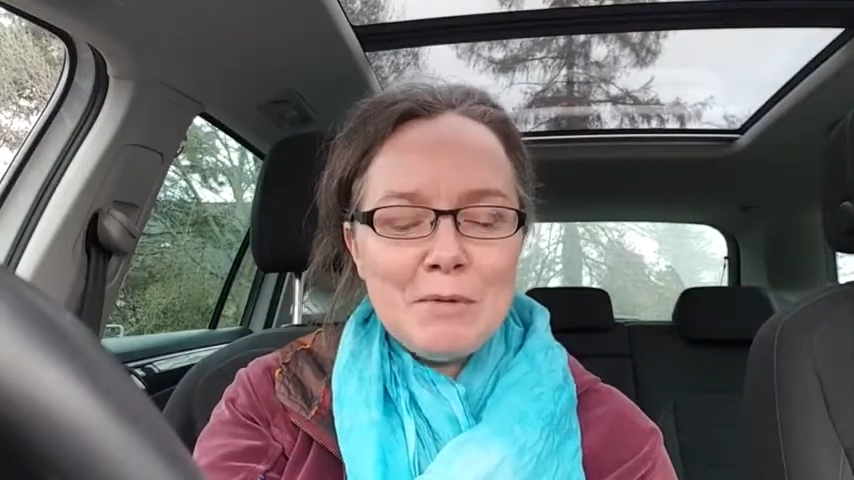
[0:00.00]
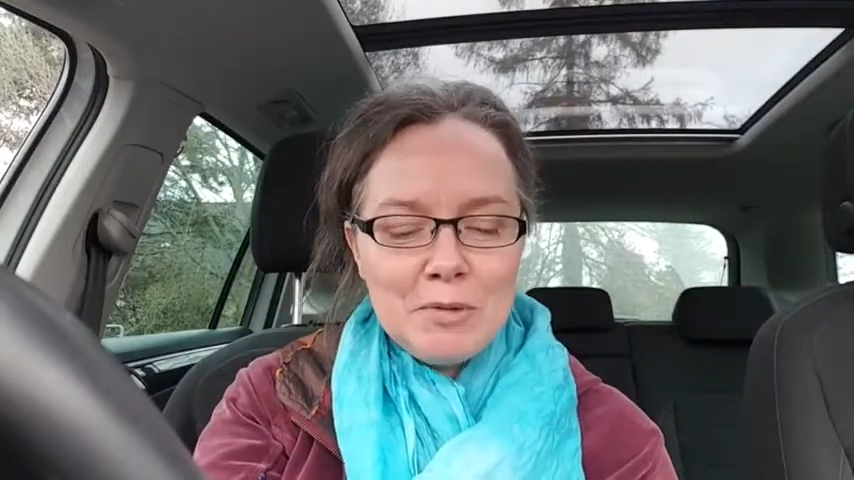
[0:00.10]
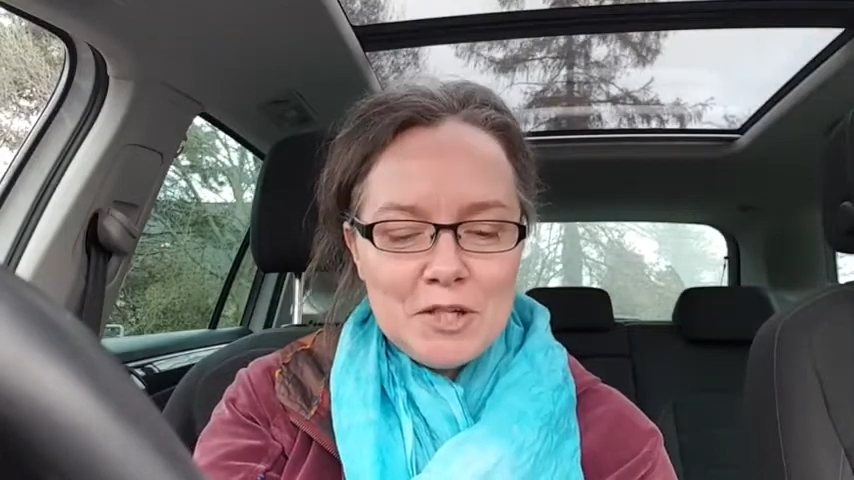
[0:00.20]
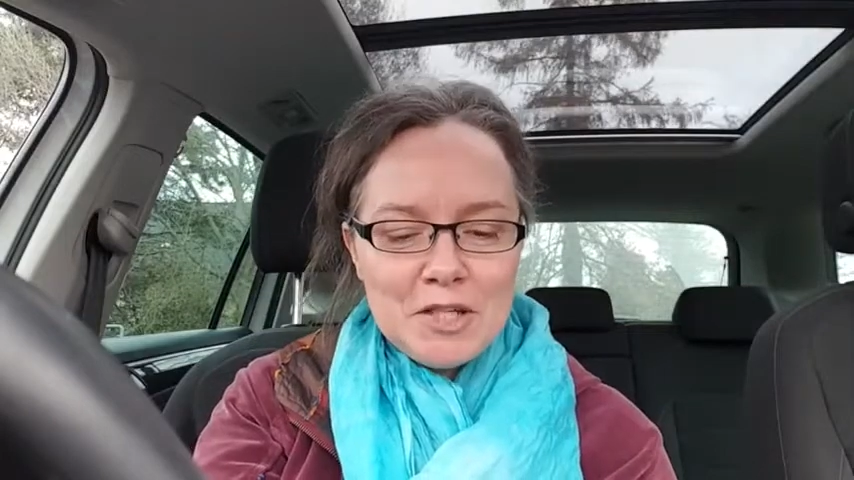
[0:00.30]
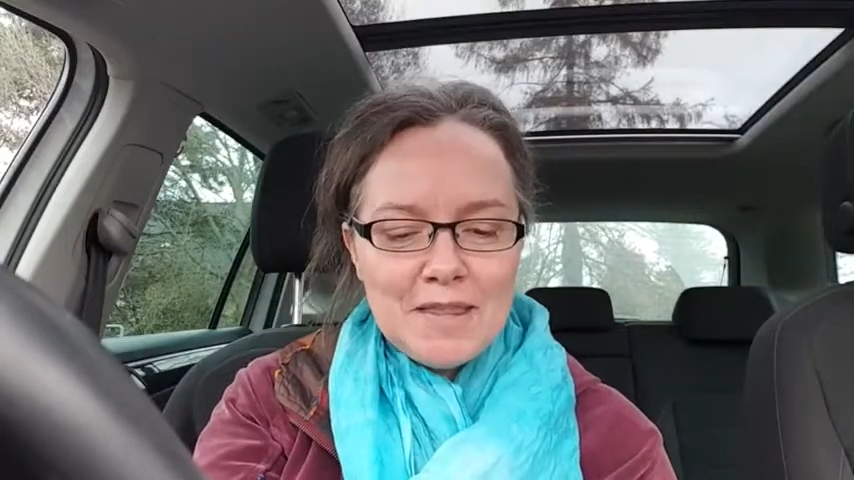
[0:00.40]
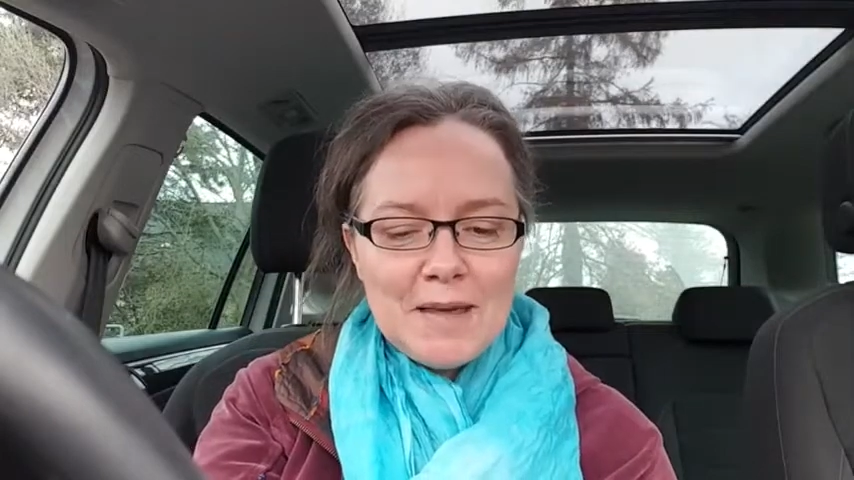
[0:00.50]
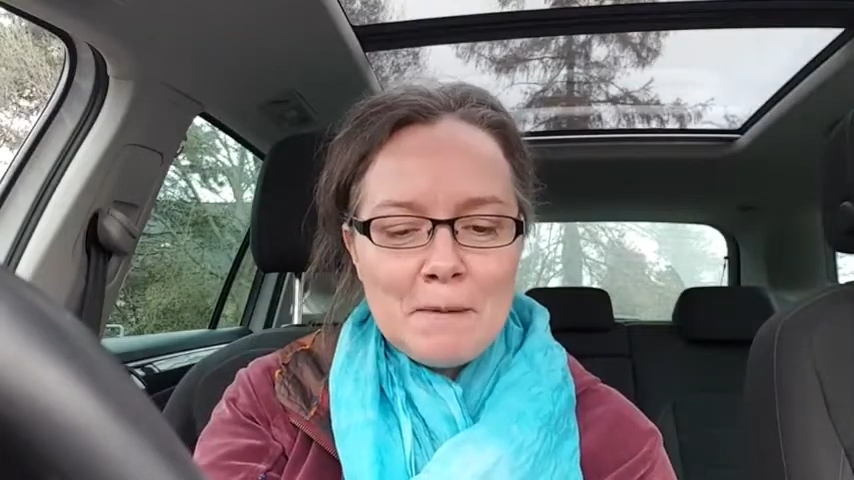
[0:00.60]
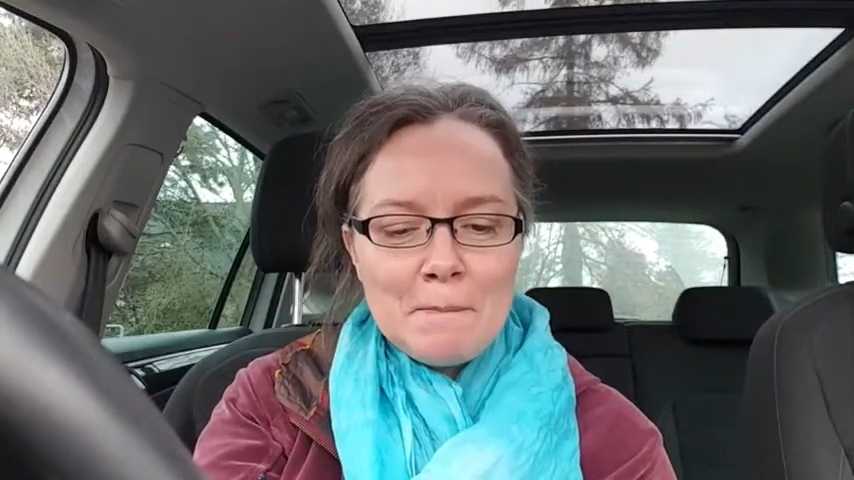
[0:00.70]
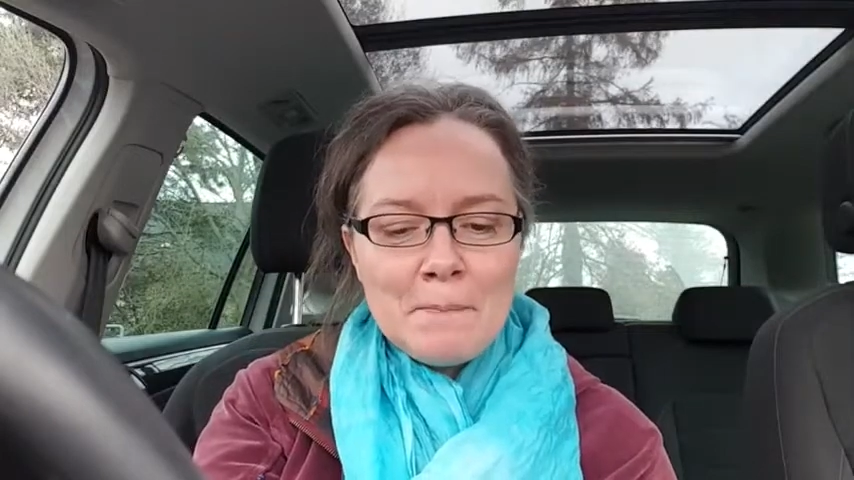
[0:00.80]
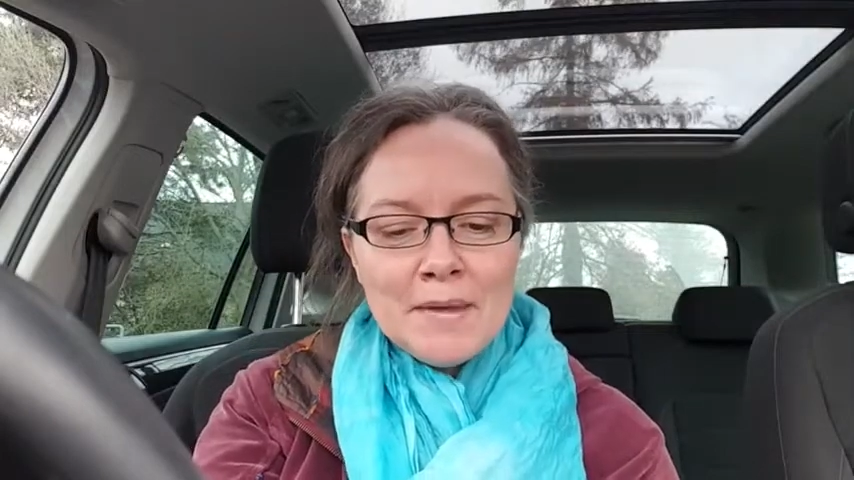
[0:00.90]
Appreciate that,
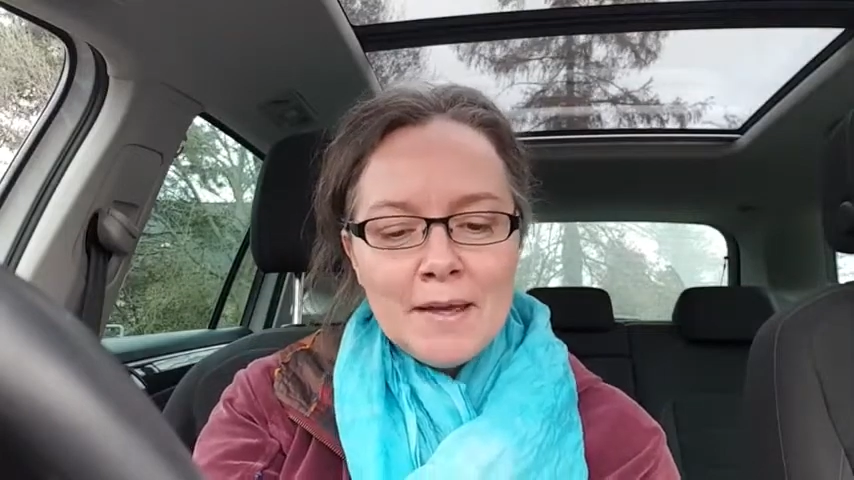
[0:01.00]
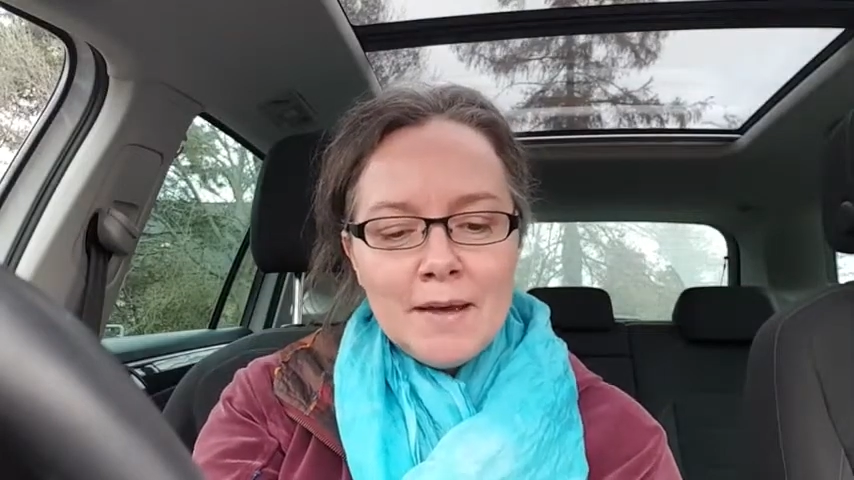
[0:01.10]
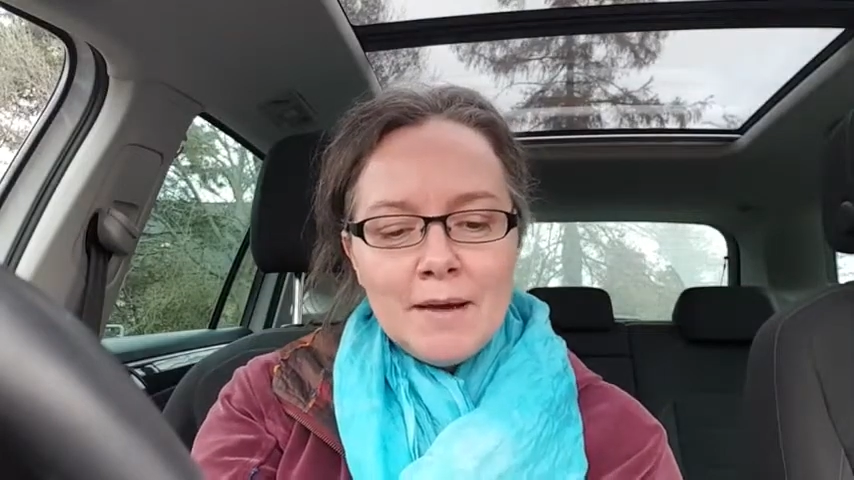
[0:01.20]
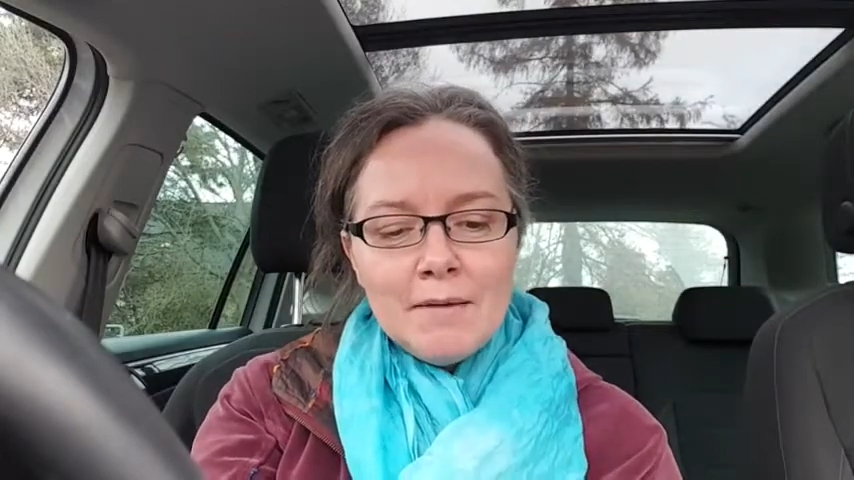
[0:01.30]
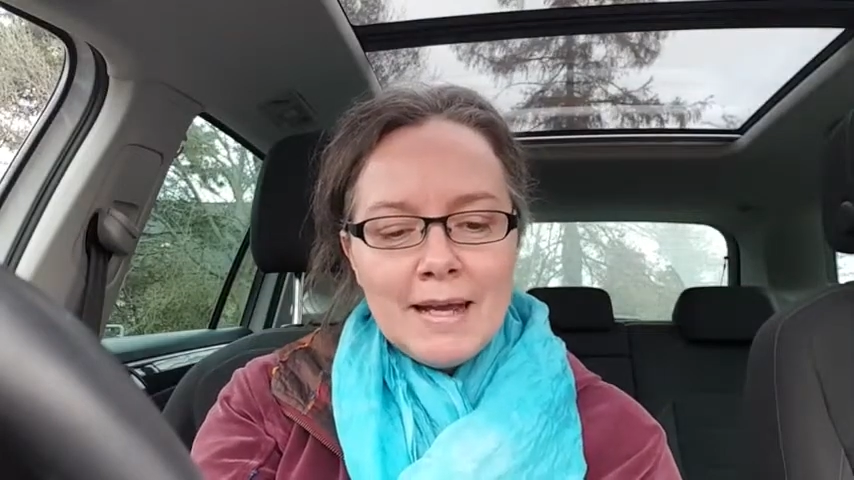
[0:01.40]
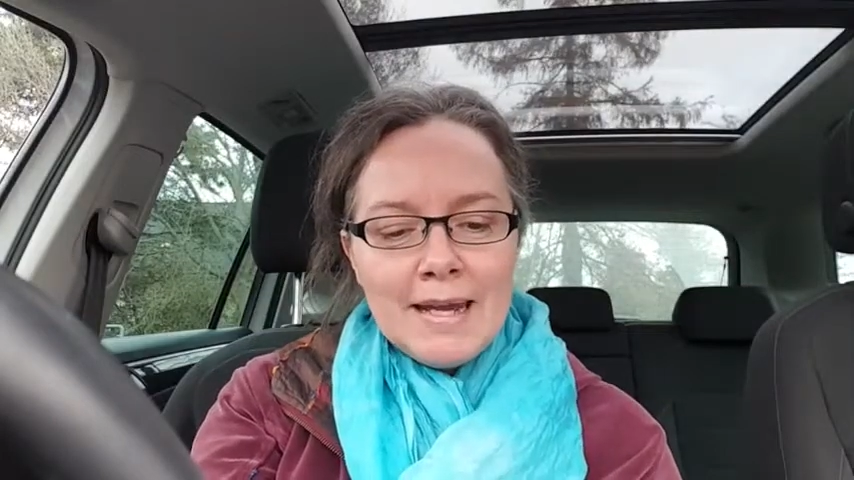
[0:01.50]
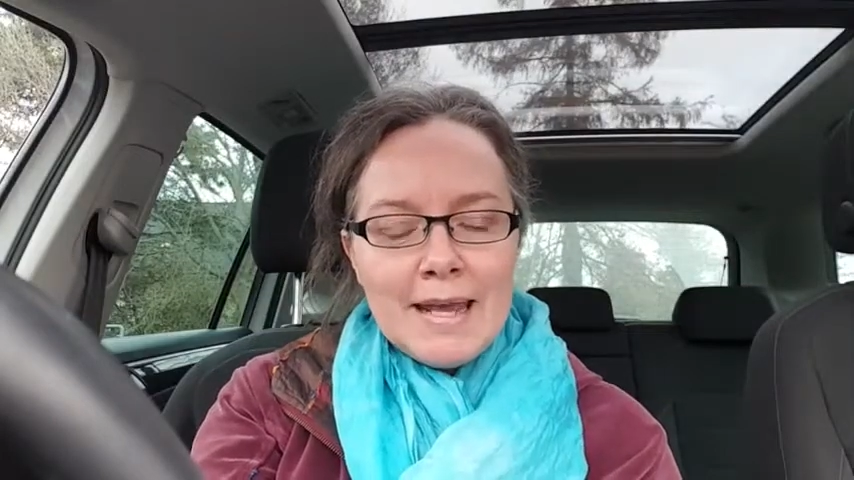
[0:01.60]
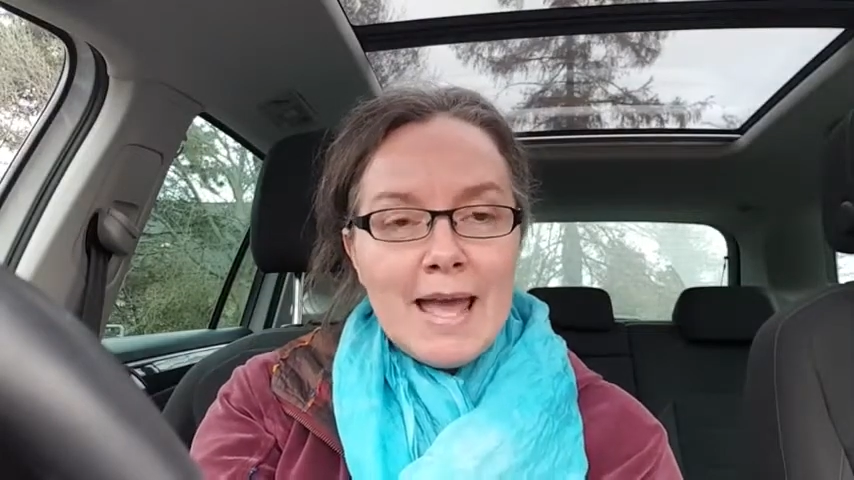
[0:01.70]
right?